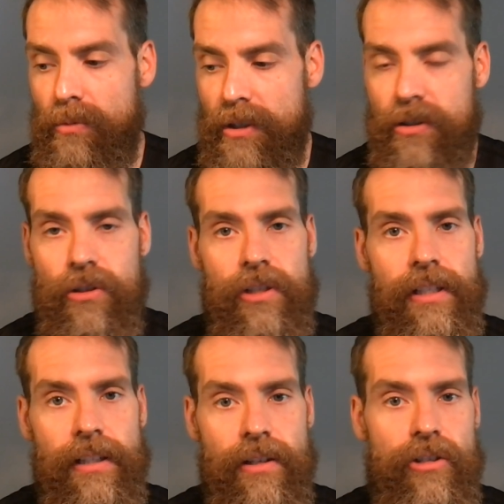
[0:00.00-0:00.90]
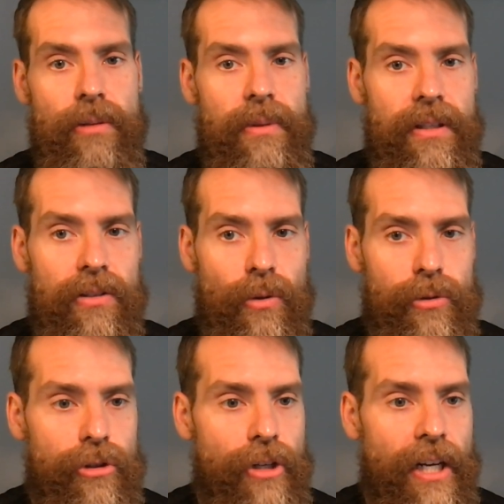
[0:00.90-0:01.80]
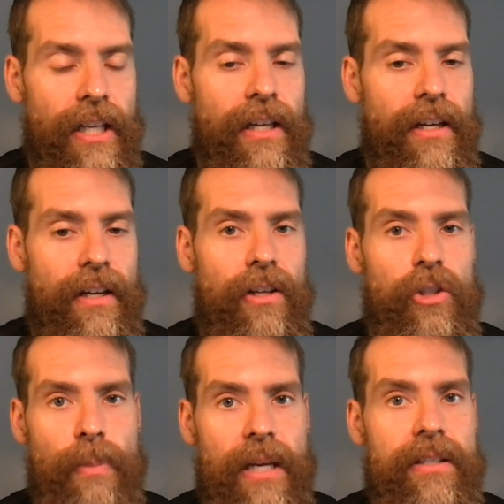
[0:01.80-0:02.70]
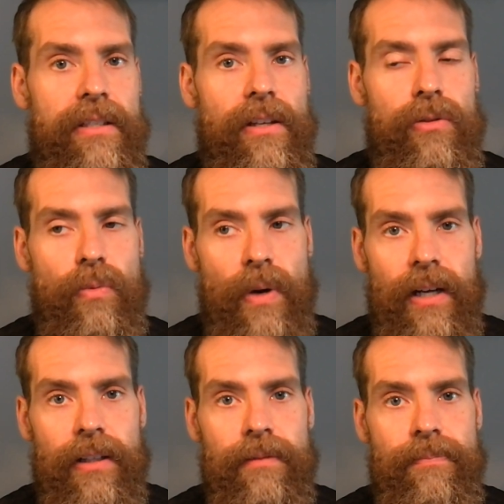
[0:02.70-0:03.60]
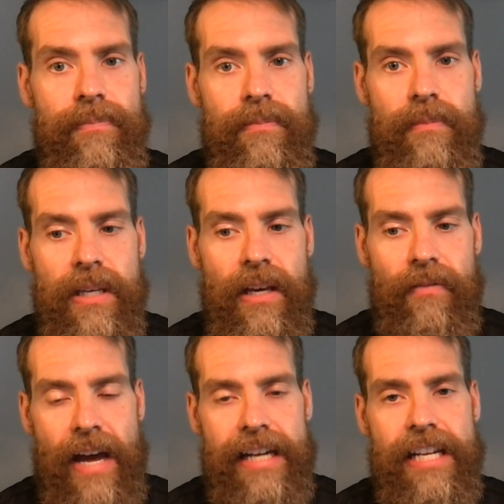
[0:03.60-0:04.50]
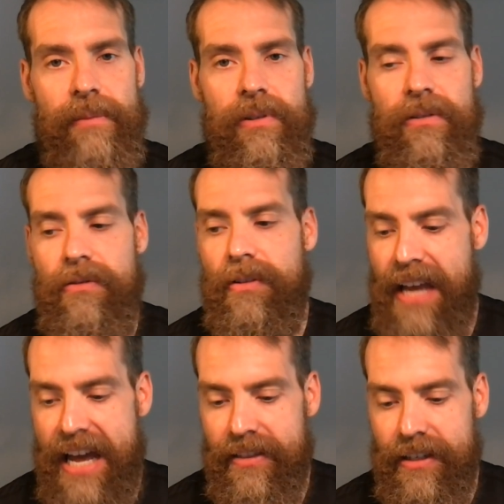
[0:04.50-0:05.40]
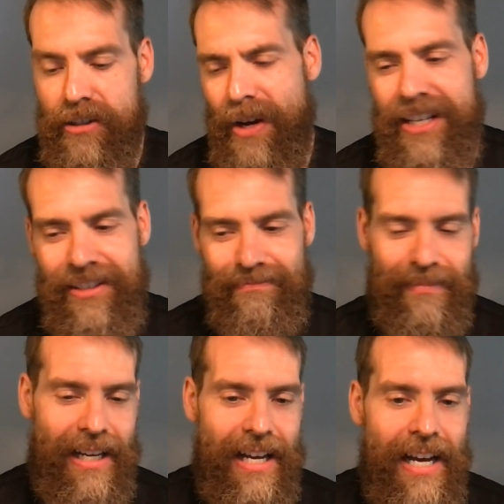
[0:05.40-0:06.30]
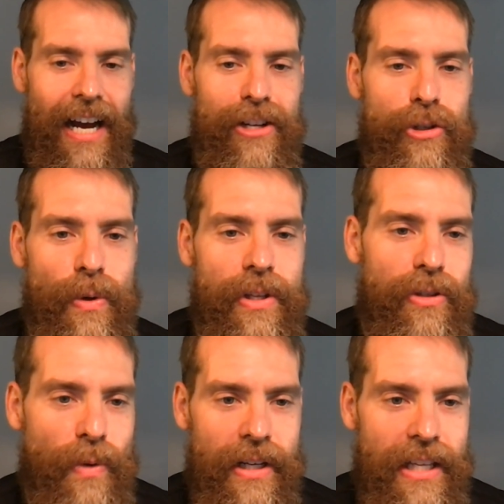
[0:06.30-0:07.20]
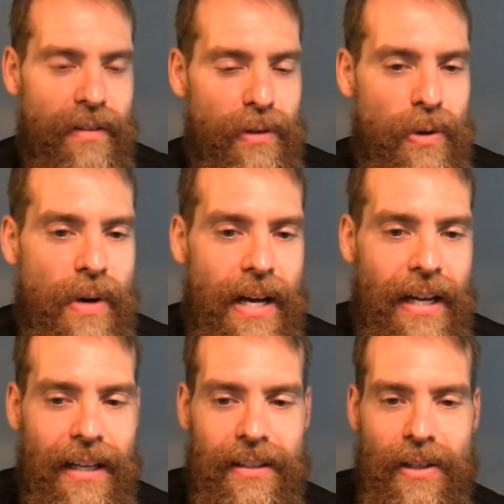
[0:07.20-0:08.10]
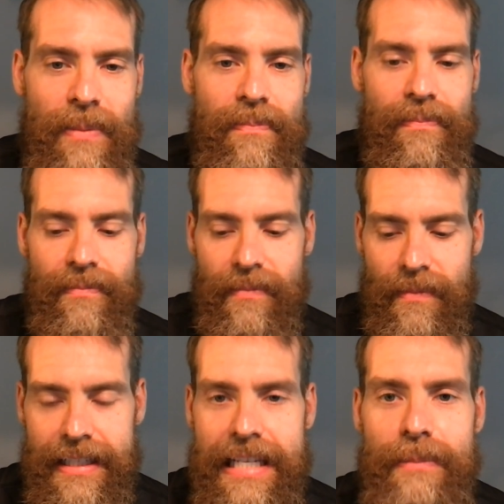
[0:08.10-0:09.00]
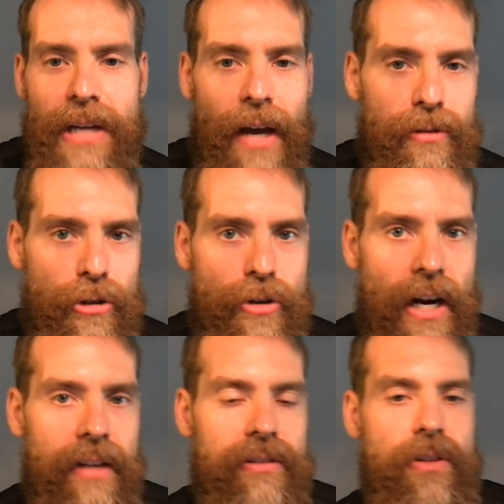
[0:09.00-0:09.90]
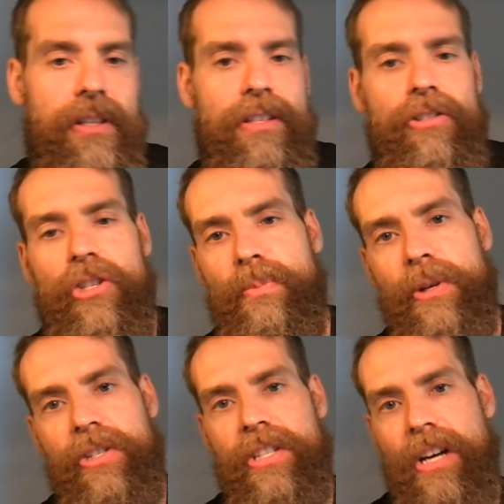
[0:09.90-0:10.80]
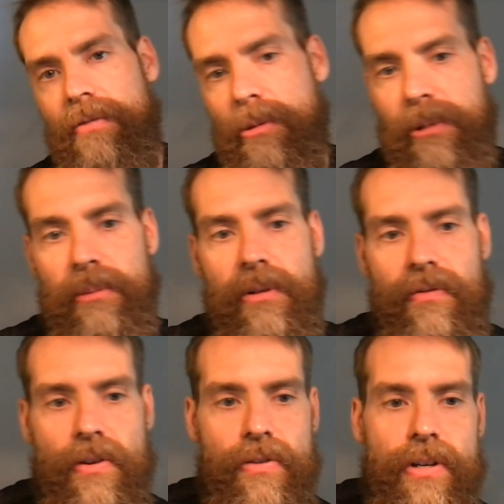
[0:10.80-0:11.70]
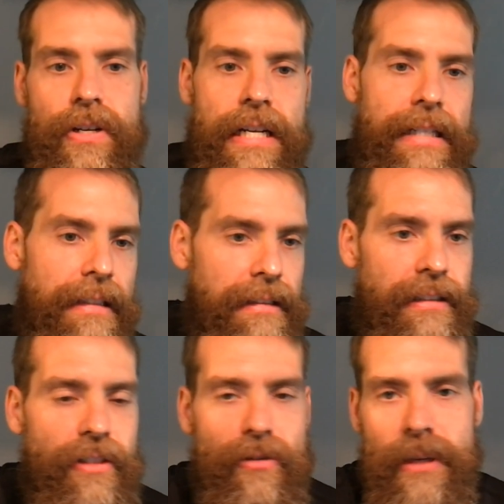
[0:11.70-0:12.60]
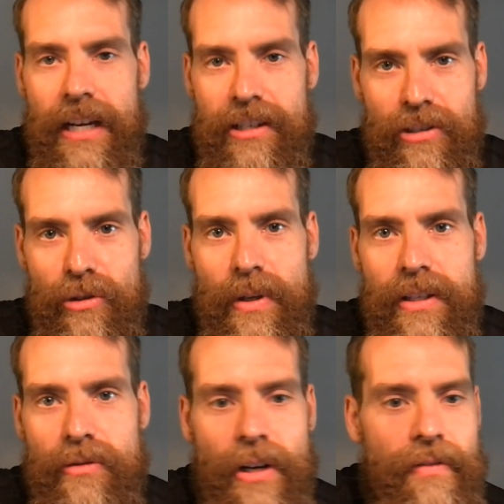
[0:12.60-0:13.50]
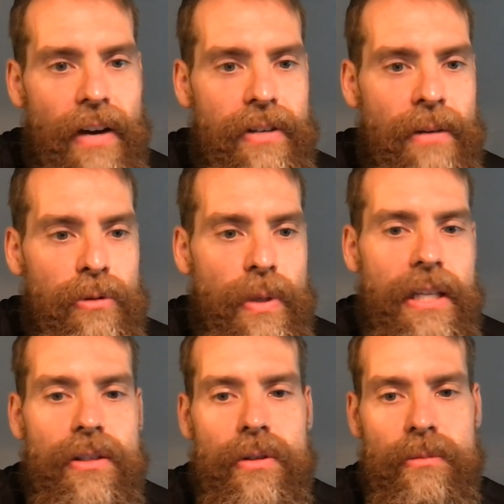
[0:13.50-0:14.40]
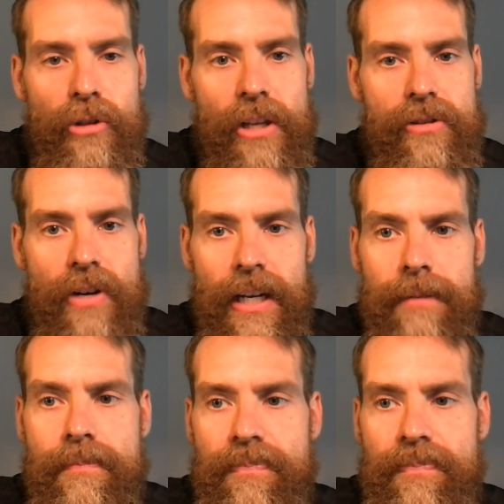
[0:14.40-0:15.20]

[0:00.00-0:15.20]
research and leadership in this ultra training space as well, being a fat adaptive athlete. So I enjoy this. Wanted to give you some deep dives to try. So this is just pushing a little bit further. Just for me, I just enjoy this, running 5 times a week and doing some strength training.